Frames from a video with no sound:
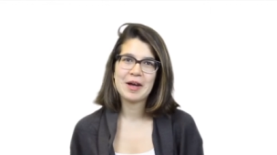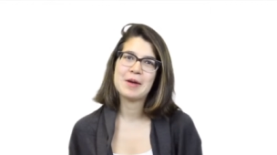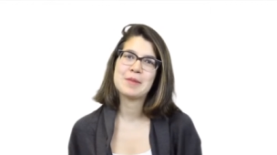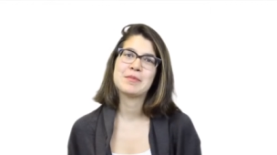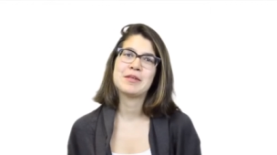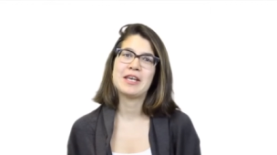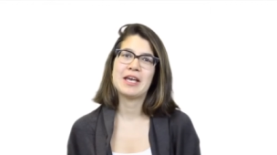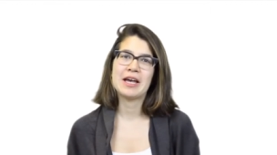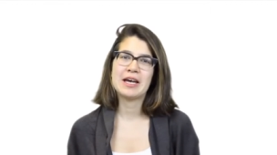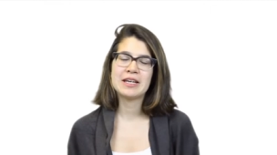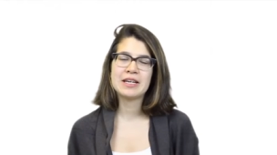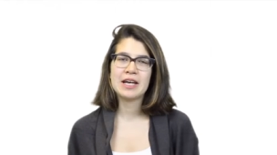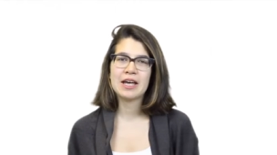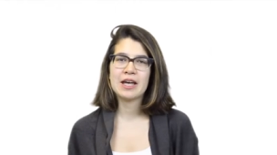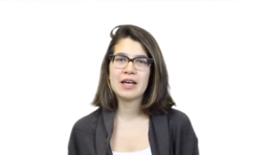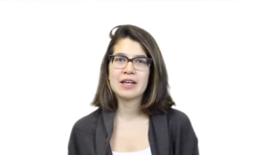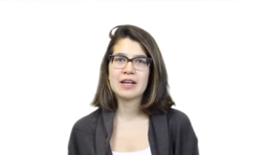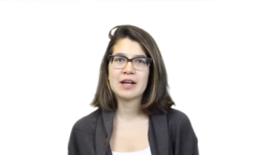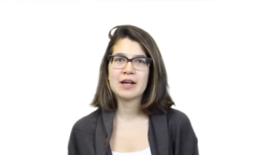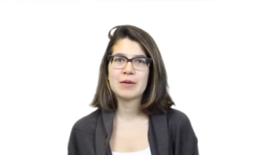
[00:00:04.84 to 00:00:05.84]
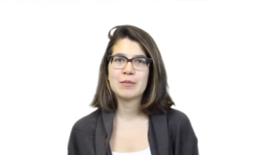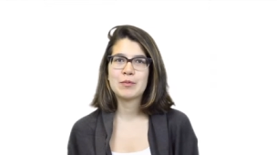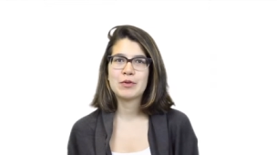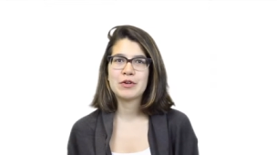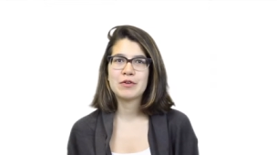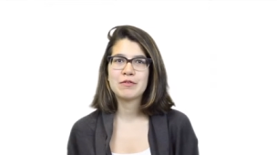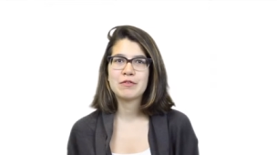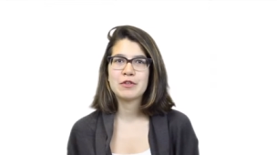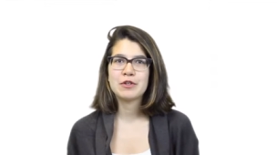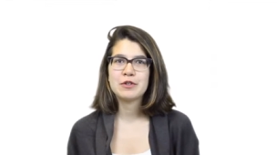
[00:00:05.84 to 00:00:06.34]
I'm Leanne, and I'm one
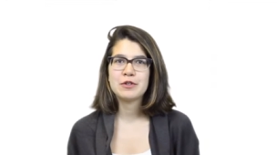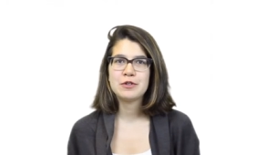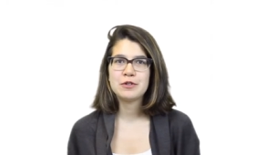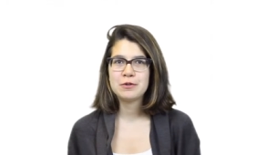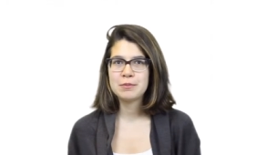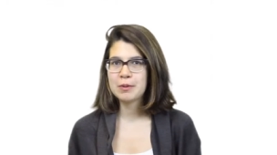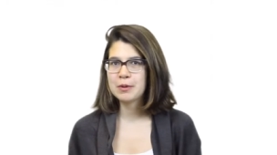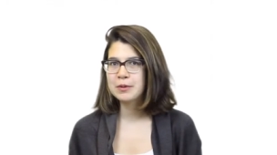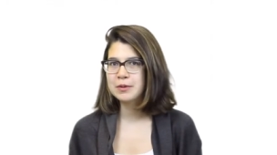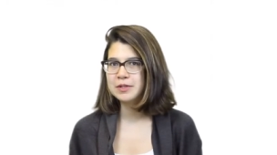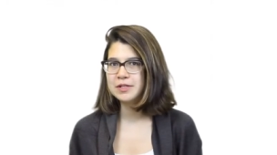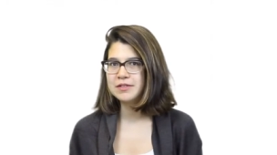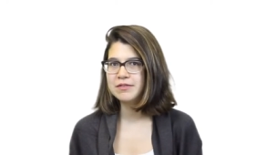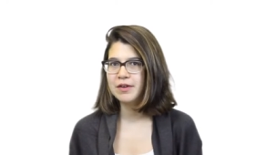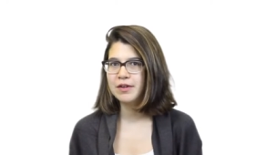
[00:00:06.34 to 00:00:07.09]
of the new POCUS